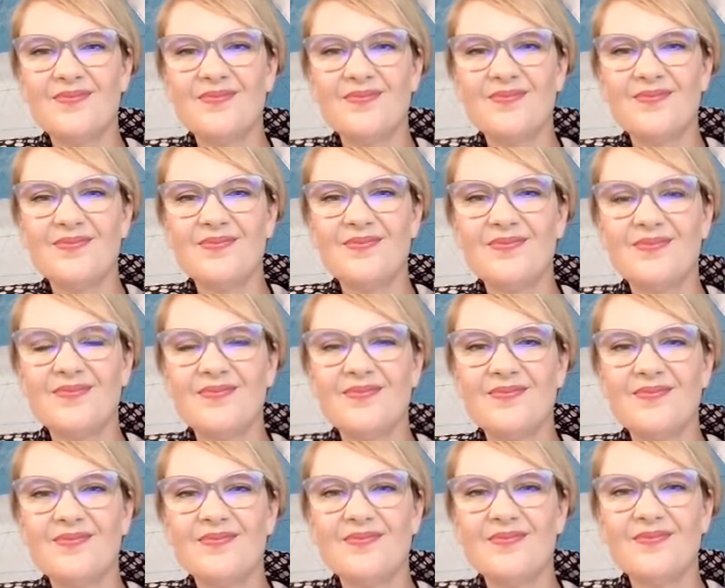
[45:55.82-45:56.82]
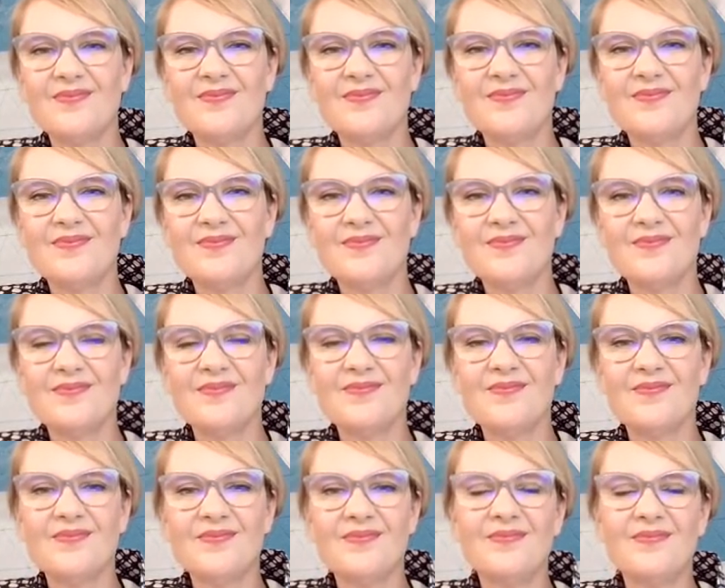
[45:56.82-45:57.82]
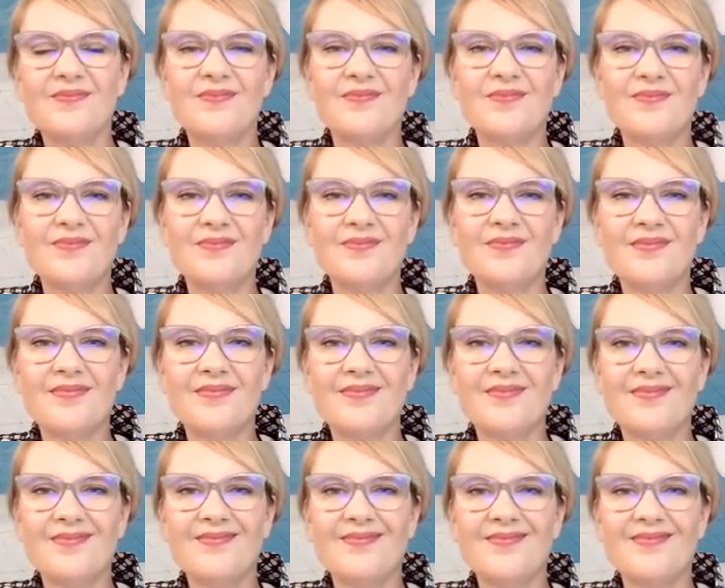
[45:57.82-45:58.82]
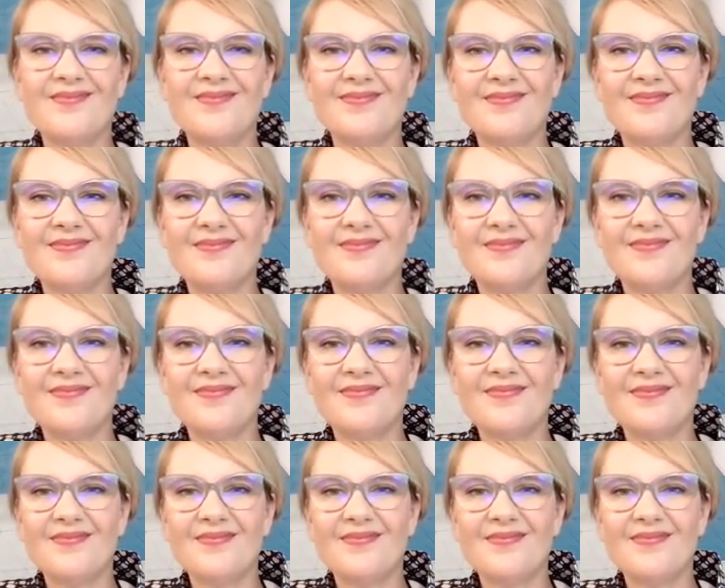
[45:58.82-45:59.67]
No words are spoken by the person on screen.